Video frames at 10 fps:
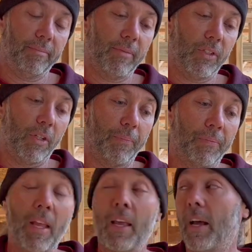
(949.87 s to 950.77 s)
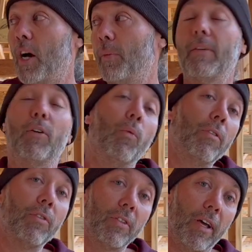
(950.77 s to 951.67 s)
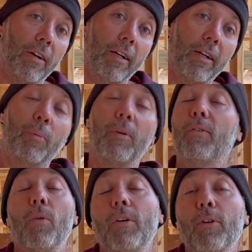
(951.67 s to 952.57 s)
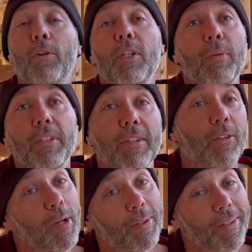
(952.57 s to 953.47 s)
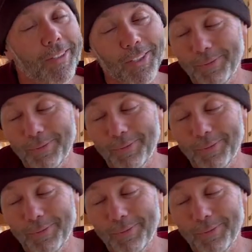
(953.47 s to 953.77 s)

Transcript: So I hope you're having a wonderful Saturday, and I hope you have a wonderful Christmas, even though I'm a Grinch.